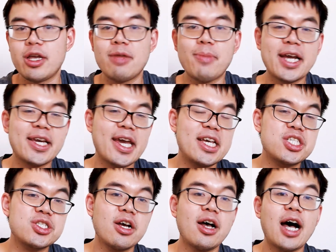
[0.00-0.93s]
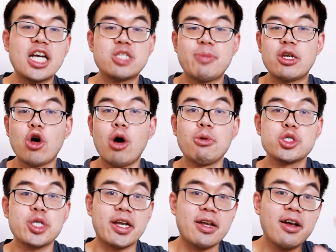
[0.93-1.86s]
In my case, I spent
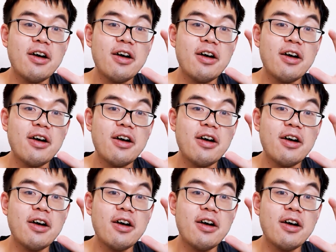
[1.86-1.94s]
almost like